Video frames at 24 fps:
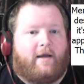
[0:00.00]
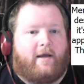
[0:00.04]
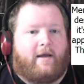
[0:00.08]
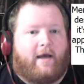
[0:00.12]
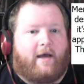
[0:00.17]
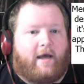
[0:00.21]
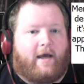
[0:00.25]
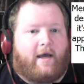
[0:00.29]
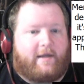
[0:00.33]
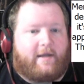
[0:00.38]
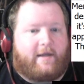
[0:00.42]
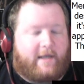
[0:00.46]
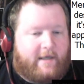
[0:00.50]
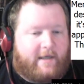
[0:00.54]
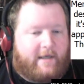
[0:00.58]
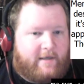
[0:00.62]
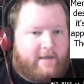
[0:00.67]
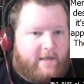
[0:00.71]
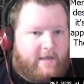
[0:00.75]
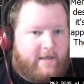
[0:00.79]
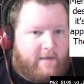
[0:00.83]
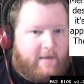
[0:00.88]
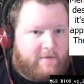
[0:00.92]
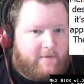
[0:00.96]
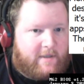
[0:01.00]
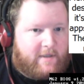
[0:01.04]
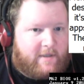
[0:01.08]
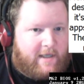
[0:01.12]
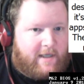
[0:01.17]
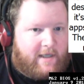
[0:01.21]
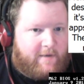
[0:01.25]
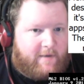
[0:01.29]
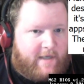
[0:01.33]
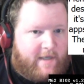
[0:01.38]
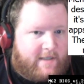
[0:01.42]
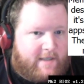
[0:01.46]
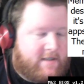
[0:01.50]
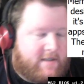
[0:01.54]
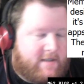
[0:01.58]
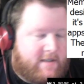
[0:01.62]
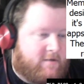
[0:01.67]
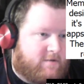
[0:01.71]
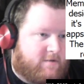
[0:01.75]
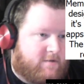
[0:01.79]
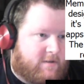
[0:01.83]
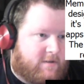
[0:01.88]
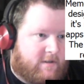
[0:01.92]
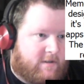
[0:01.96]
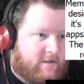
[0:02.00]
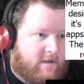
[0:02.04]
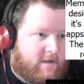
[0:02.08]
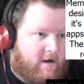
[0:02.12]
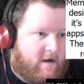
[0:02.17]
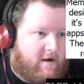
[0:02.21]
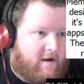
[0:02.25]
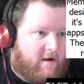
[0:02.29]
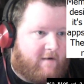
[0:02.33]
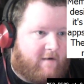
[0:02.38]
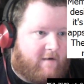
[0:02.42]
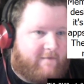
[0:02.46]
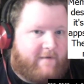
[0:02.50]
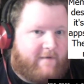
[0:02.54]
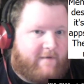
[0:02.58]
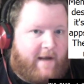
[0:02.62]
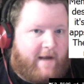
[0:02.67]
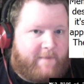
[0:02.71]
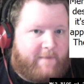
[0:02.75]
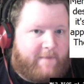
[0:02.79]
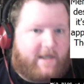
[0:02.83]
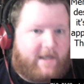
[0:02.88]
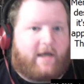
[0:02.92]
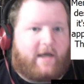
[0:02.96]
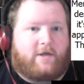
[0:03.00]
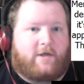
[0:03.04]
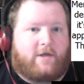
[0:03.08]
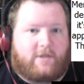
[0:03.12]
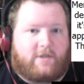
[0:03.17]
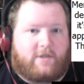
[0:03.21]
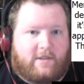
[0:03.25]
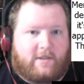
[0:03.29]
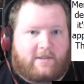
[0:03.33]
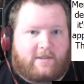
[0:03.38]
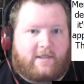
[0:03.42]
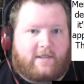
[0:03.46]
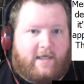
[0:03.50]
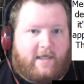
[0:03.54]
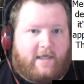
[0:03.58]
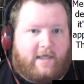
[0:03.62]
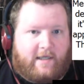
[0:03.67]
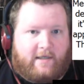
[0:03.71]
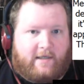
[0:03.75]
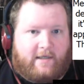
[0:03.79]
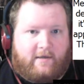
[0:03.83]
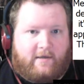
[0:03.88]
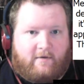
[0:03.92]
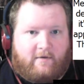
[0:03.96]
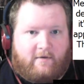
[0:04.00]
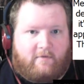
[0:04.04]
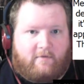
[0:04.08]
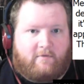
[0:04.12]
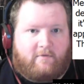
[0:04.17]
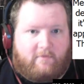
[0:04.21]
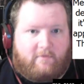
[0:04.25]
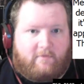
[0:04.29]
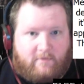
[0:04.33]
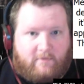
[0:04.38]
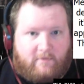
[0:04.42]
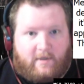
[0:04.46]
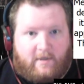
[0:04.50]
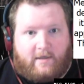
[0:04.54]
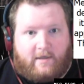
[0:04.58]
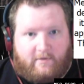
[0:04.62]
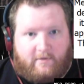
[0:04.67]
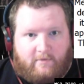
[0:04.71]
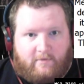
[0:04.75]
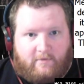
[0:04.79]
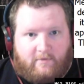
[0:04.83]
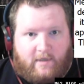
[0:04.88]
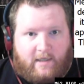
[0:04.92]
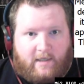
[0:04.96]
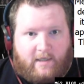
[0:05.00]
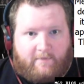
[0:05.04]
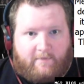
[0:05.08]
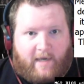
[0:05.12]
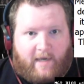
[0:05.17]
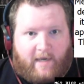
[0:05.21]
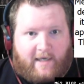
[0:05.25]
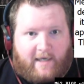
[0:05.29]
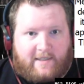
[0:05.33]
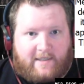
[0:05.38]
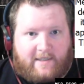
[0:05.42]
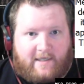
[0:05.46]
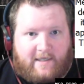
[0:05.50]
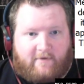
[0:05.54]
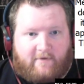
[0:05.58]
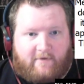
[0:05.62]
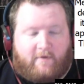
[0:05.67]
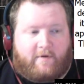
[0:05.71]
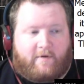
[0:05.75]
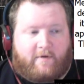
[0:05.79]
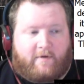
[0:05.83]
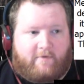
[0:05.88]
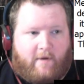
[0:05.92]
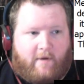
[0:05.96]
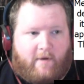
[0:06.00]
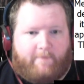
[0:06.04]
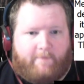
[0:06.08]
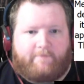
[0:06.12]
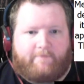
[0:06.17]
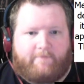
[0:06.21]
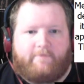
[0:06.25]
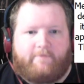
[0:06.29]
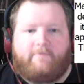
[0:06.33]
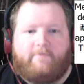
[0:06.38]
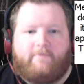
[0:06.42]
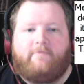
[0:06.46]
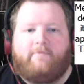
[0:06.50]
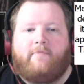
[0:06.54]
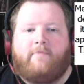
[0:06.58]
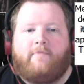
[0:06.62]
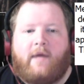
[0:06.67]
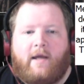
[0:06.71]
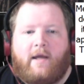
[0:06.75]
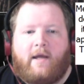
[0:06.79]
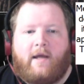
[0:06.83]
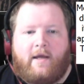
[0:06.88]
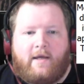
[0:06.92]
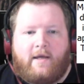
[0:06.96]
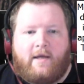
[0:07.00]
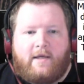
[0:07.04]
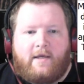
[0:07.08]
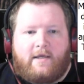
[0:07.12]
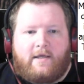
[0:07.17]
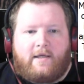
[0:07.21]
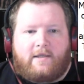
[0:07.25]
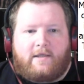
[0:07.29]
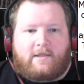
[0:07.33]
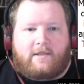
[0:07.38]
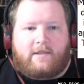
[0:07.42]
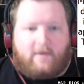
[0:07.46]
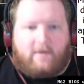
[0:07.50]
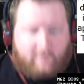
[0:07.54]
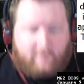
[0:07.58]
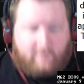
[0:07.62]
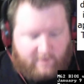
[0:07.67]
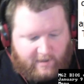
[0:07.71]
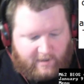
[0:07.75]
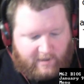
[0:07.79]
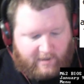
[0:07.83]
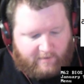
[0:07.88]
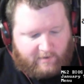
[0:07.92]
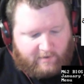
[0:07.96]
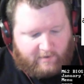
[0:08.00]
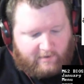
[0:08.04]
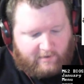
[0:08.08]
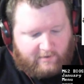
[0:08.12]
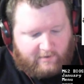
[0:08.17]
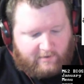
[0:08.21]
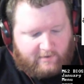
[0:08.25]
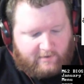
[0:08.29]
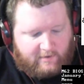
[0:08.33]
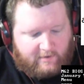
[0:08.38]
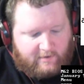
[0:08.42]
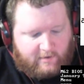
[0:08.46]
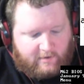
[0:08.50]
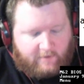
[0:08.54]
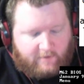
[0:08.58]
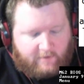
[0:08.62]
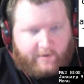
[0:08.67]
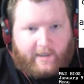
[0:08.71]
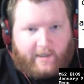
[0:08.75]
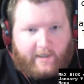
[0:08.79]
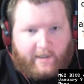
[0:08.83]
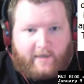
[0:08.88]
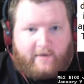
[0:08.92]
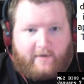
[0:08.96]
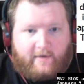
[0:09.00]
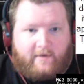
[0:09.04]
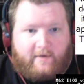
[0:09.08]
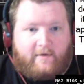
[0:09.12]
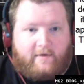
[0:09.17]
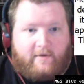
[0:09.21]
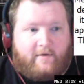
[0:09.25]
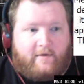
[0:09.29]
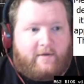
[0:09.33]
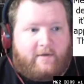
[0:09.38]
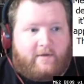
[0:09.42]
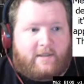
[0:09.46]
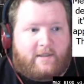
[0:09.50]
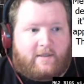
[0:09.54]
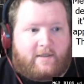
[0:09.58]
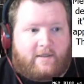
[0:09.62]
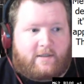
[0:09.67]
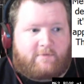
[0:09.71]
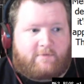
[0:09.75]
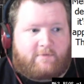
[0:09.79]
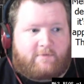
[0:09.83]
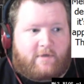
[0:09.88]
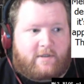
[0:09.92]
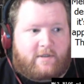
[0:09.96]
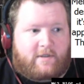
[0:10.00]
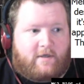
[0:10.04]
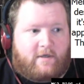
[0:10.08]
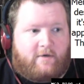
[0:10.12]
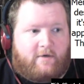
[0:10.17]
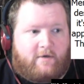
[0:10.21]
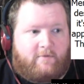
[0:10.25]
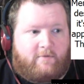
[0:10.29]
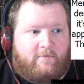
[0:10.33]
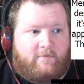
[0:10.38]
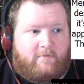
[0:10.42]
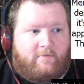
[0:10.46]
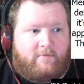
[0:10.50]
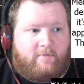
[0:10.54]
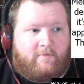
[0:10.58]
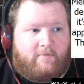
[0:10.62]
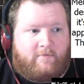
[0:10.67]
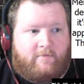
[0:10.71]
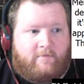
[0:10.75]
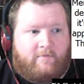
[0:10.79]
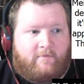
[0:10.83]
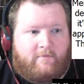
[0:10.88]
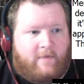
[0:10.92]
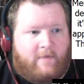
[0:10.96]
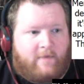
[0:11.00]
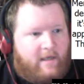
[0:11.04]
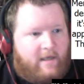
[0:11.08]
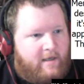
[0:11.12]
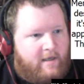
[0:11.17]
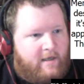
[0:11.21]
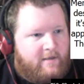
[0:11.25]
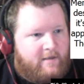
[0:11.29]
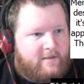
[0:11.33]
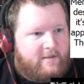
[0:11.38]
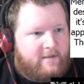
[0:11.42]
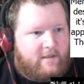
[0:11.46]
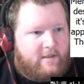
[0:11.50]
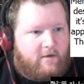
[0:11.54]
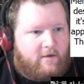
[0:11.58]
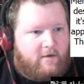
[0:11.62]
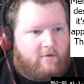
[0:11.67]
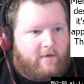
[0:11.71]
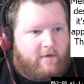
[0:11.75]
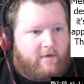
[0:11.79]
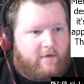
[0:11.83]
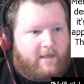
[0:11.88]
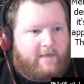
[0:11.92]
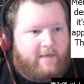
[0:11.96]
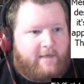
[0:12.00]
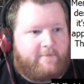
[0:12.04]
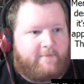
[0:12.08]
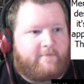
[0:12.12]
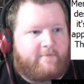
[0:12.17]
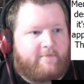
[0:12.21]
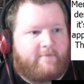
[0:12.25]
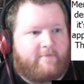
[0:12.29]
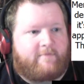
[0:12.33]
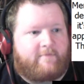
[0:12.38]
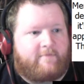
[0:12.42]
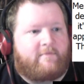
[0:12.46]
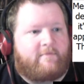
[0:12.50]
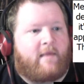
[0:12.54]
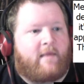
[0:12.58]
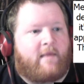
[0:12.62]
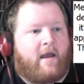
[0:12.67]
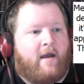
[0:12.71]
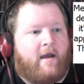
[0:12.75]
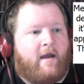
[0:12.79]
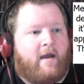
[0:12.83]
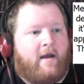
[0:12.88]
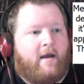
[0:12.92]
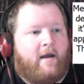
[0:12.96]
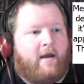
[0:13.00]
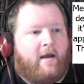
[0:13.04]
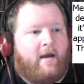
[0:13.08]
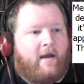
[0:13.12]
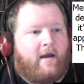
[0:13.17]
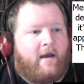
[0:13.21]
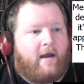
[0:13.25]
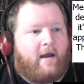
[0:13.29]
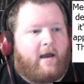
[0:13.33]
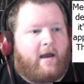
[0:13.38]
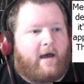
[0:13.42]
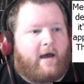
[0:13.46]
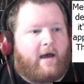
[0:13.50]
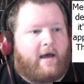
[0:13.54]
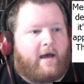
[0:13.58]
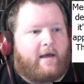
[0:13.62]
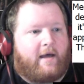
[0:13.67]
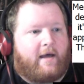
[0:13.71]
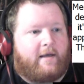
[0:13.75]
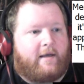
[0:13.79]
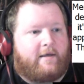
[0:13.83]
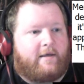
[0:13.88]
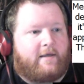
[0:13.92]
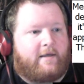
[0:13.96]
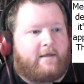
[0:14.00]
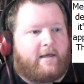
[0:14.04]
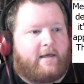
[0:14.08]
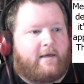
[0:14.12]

and then it will allow the execution of applications in bank 0 of the ROM. So I will load that. So I just press O, does it all quickly, and